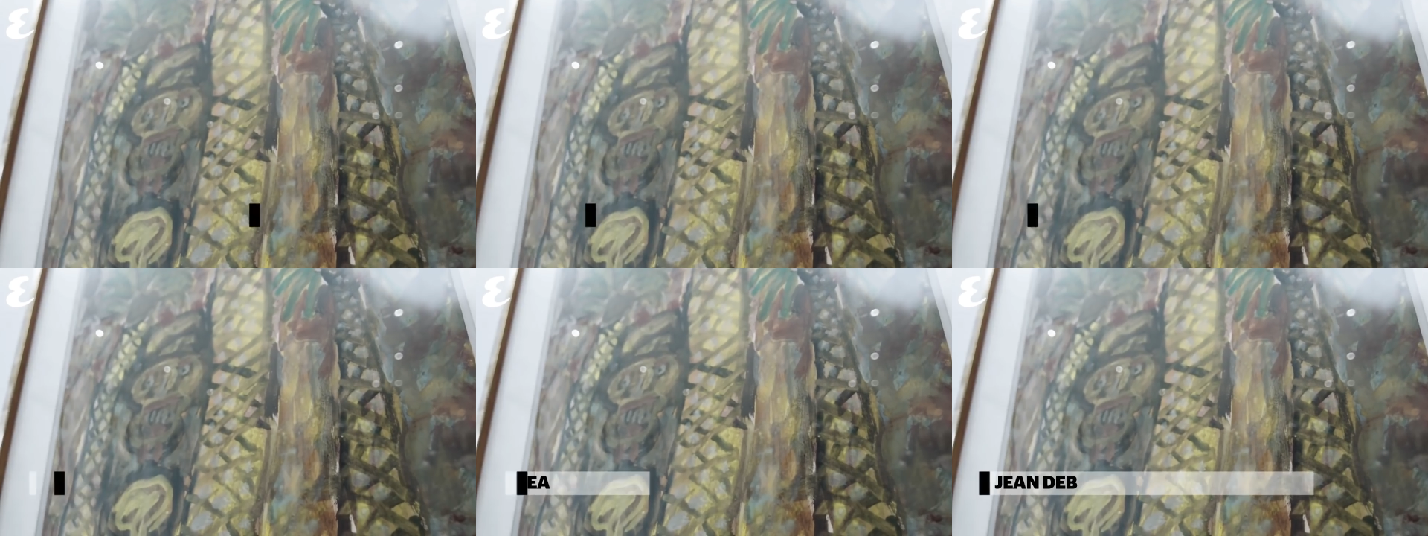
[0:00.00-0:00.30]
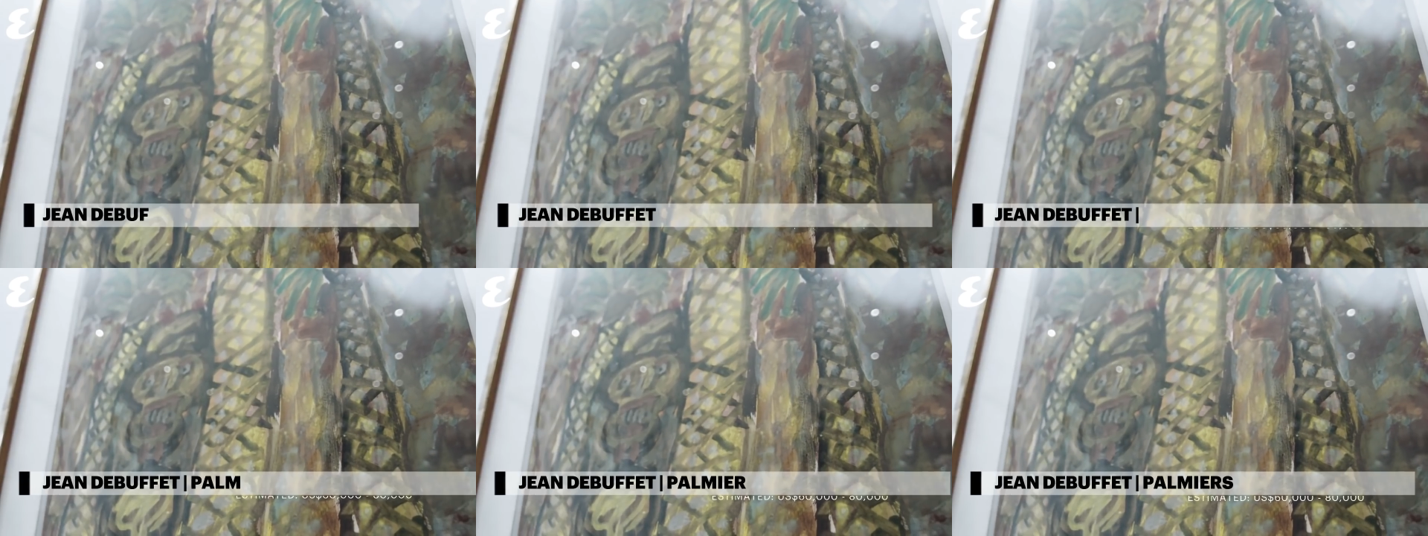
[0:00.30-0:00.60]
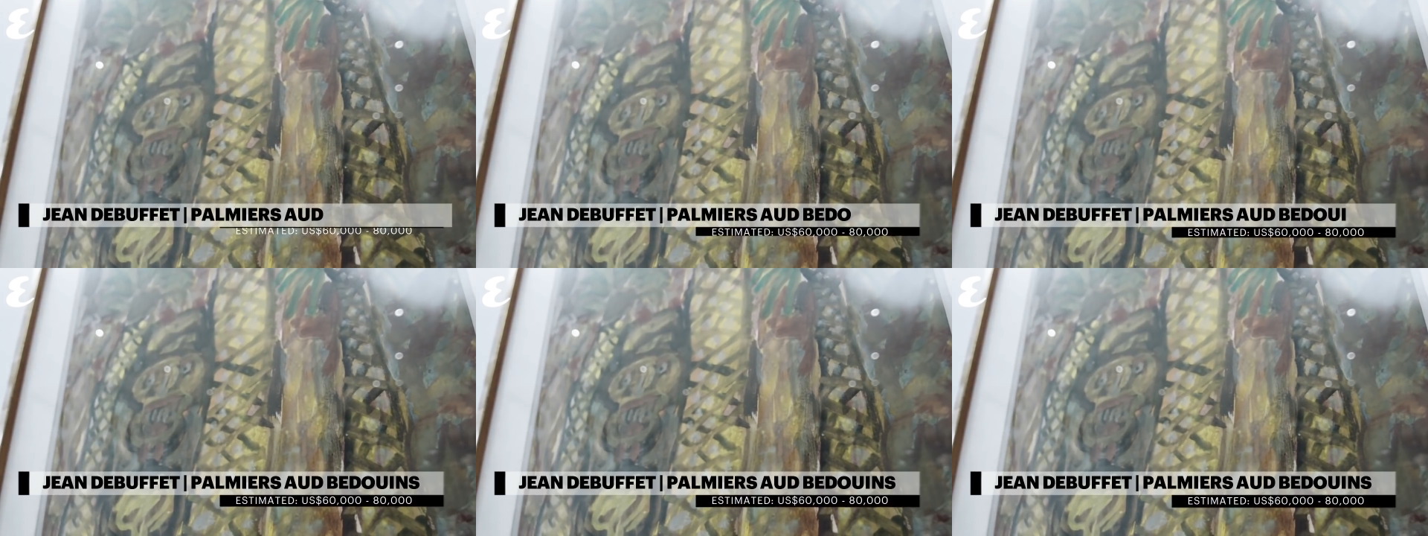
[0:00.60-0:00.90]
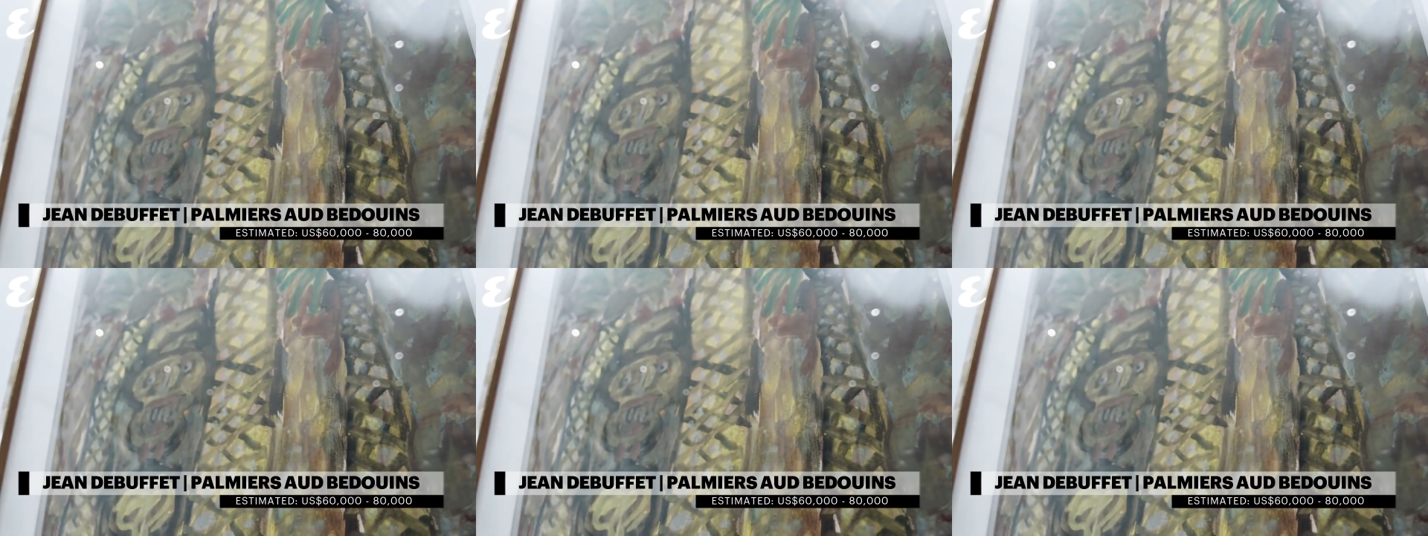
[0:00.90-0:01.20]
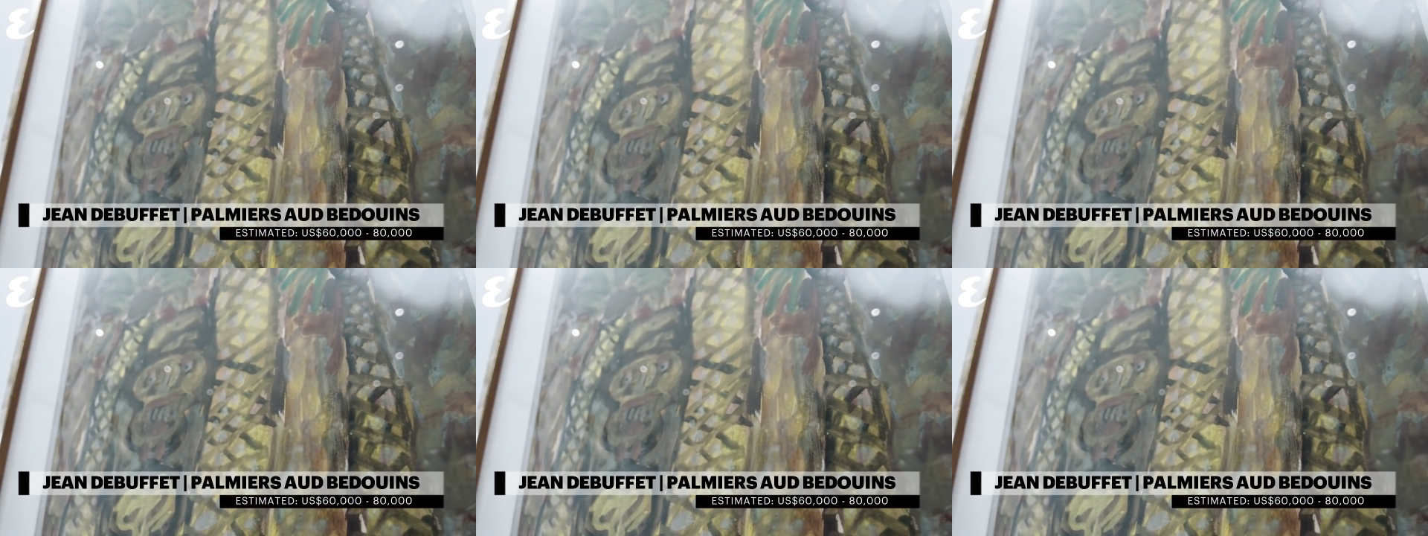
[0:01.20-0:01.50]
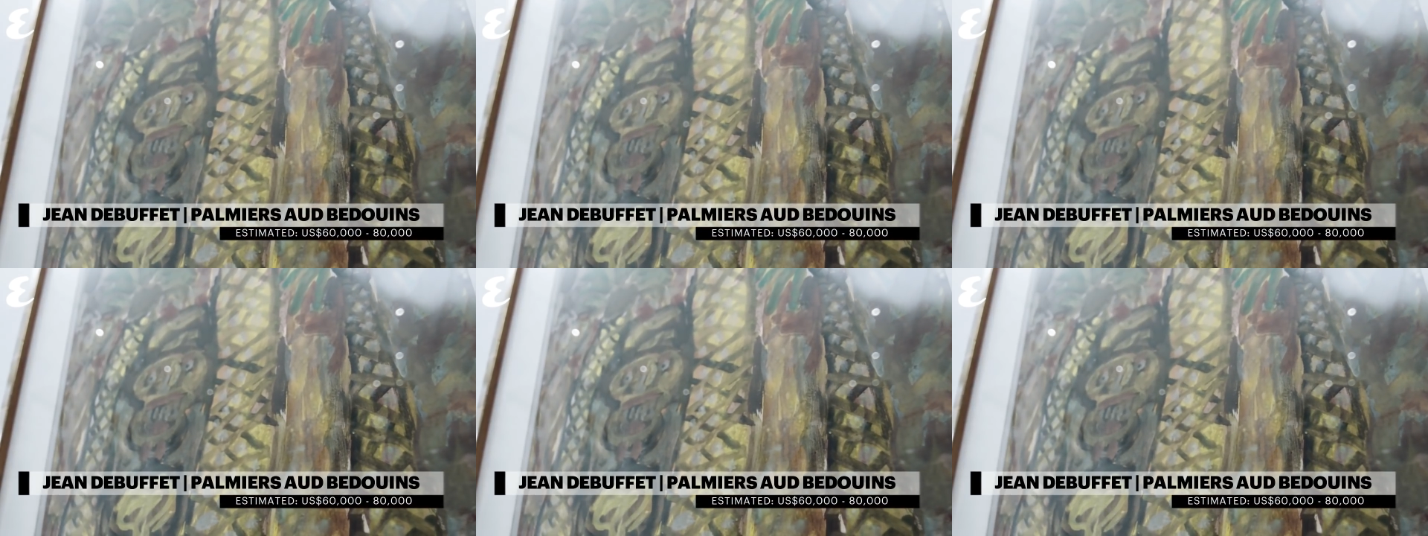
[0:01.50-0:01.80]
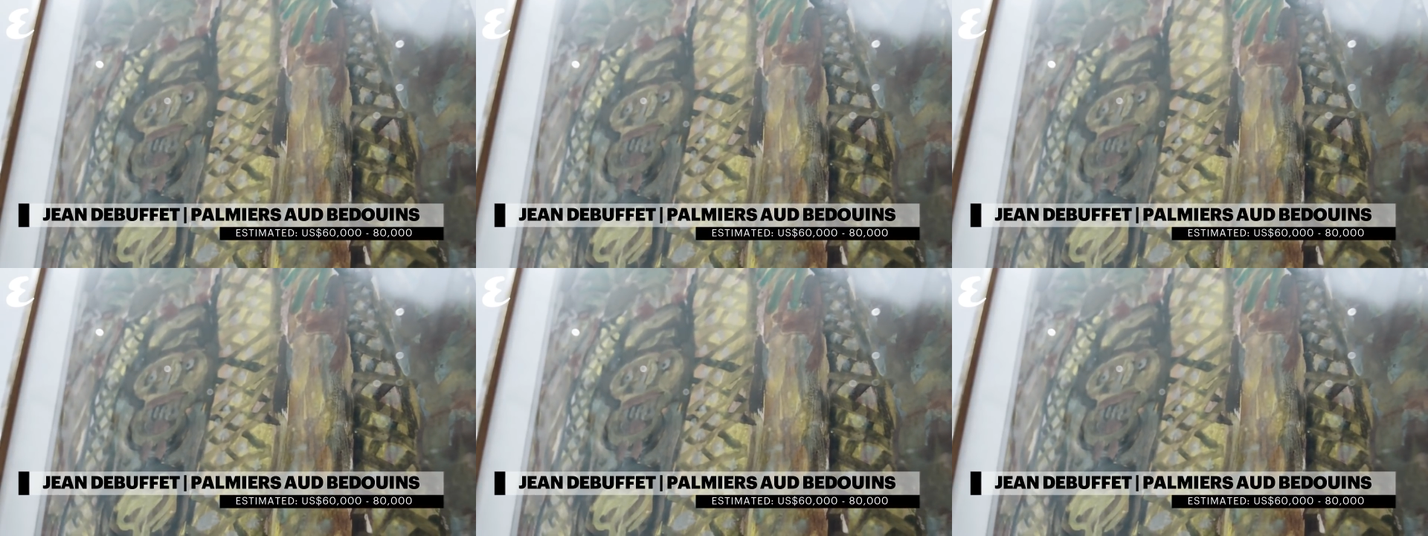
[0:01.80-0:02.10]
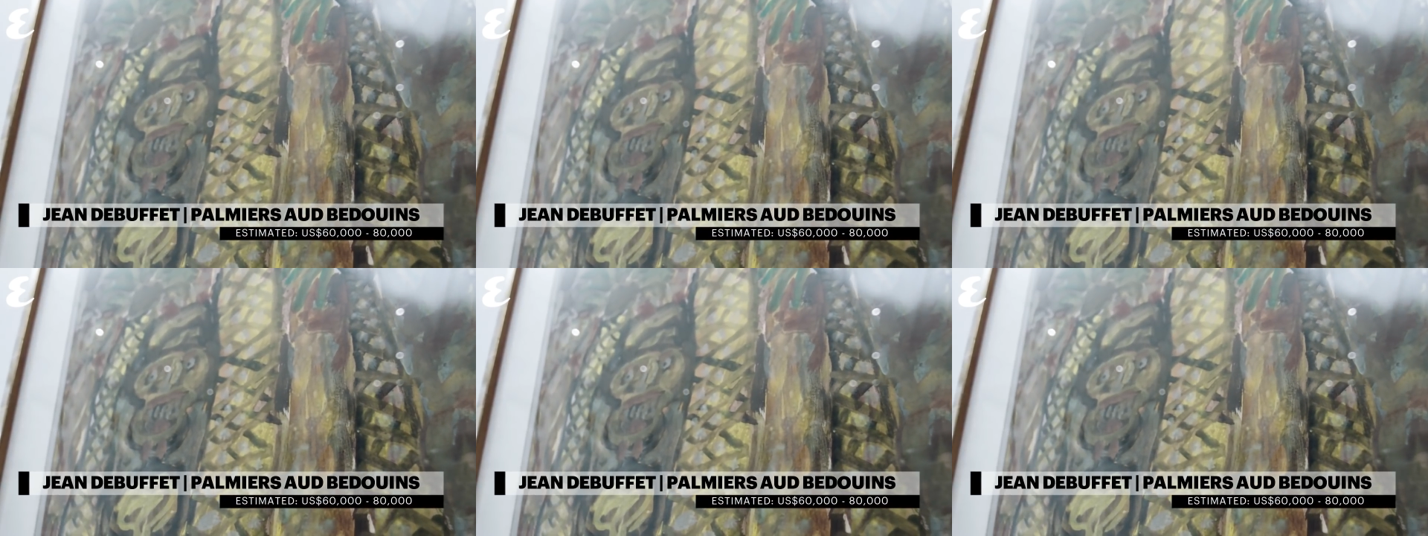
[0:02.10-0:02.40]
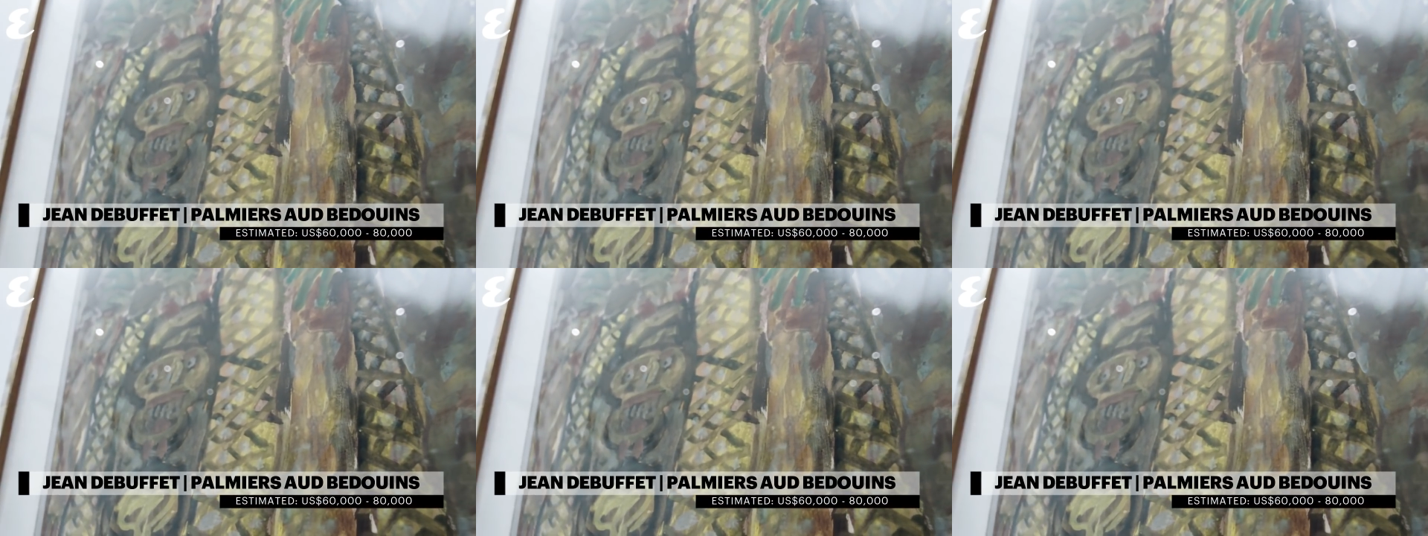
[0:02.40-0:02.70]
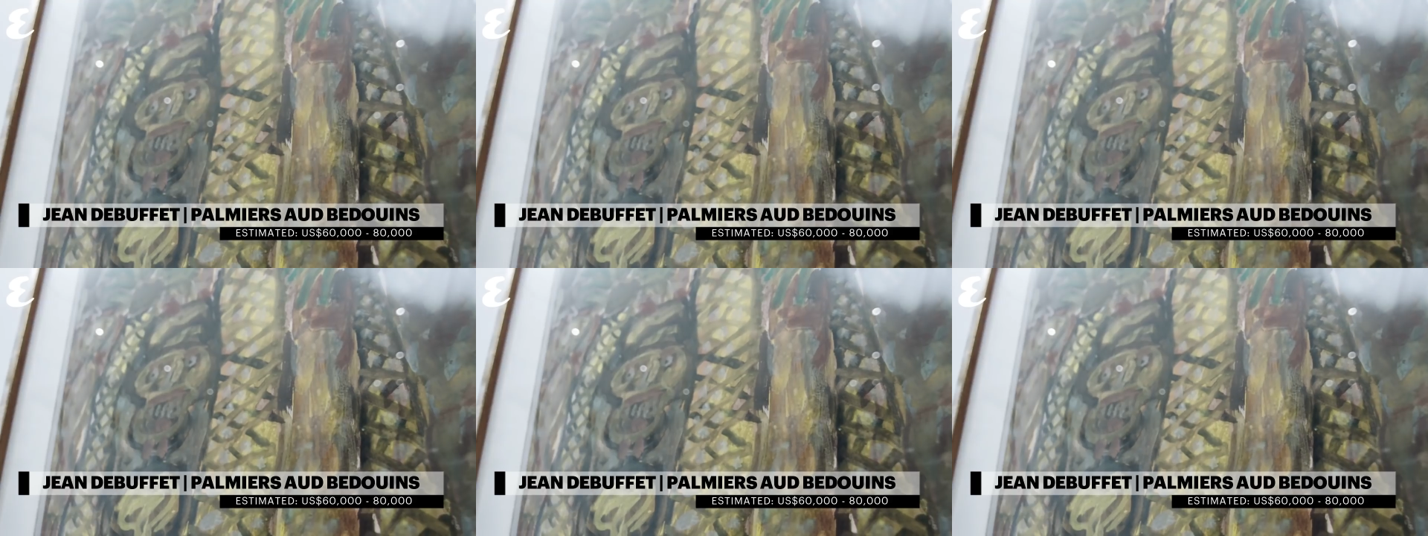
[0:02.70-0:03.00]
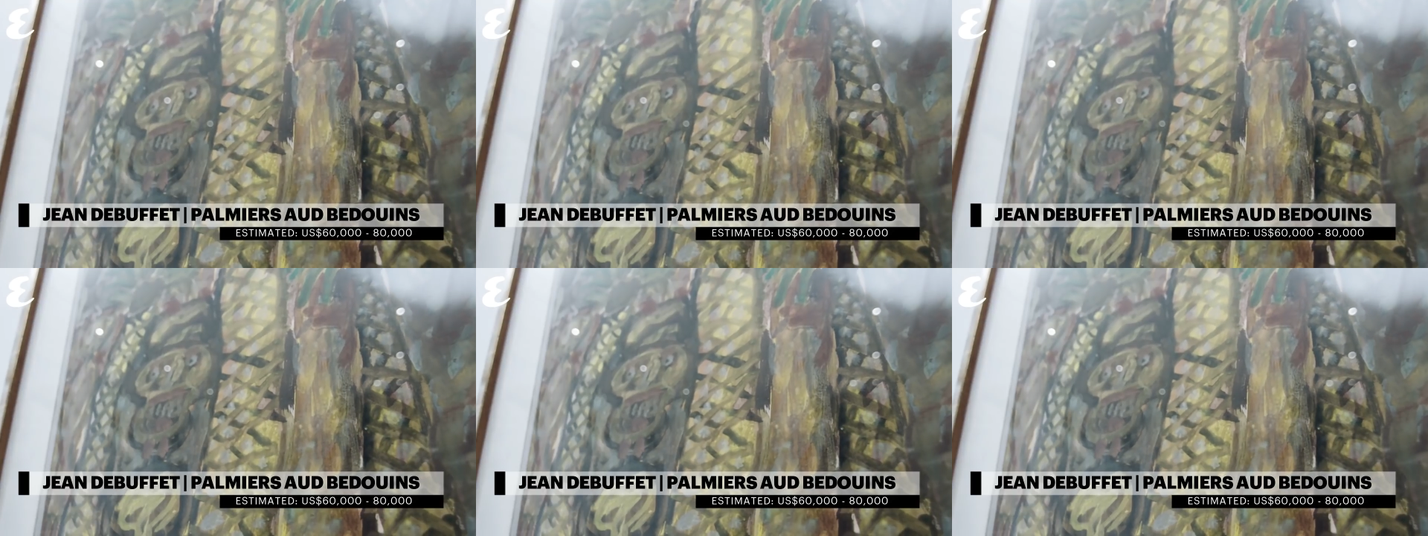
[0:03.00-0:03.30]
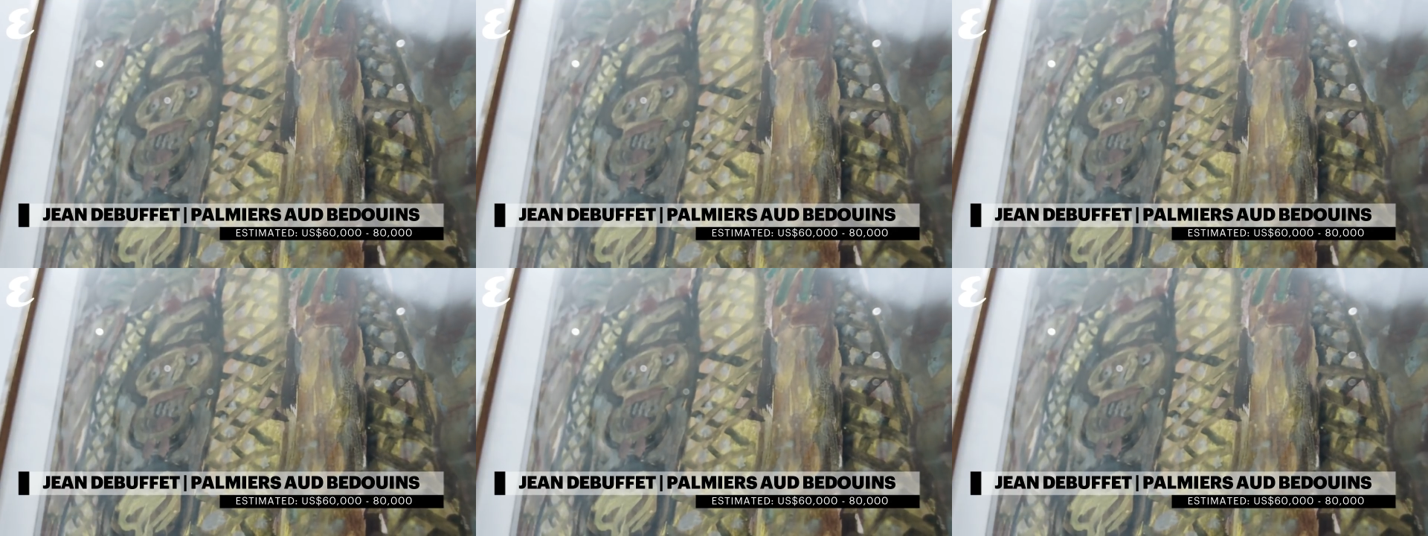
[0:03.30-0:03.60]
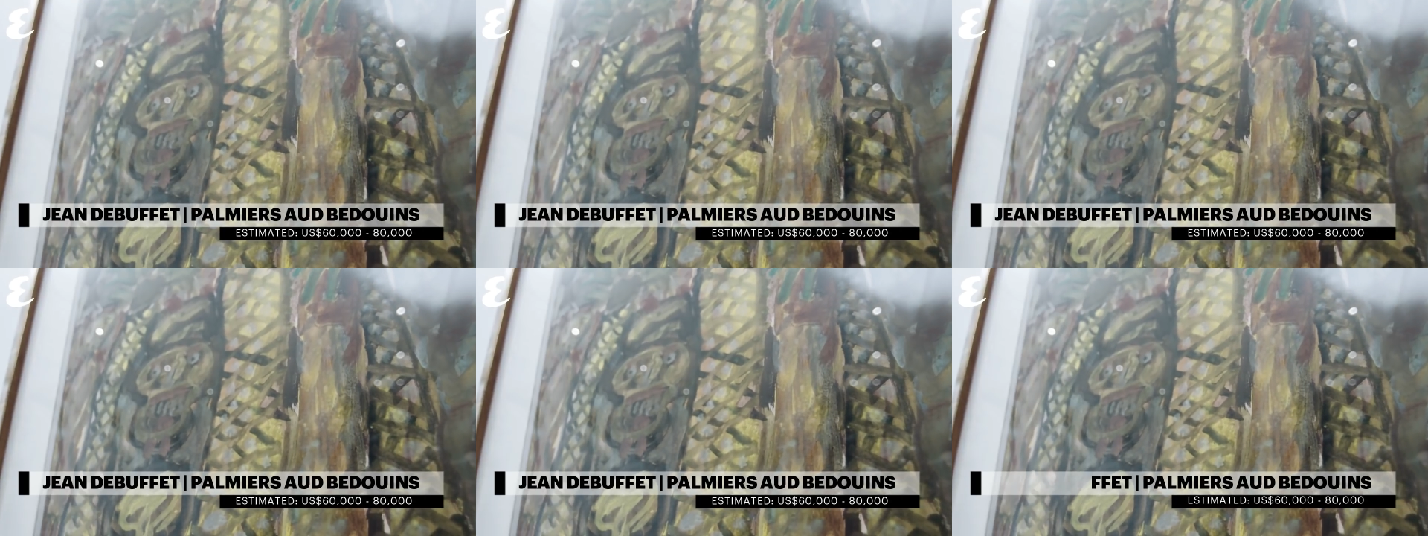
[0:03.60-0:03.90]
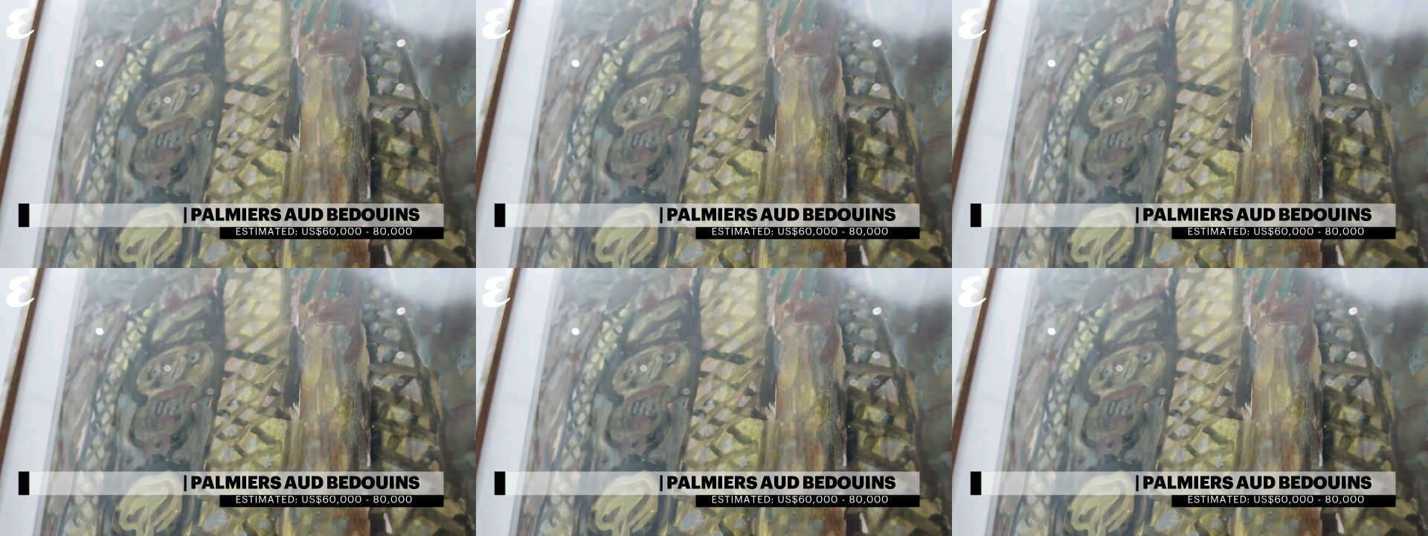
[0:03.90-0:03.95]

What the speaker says: [unreadable: no face in view]